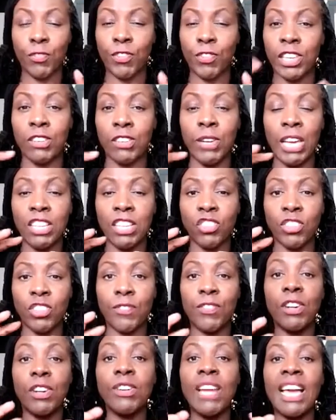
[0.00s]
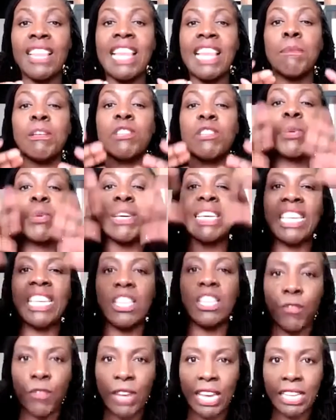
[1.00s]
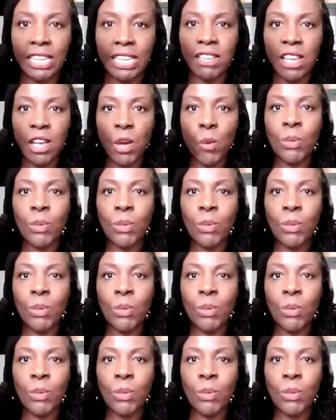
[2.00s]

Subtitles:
field, and that means we innovate.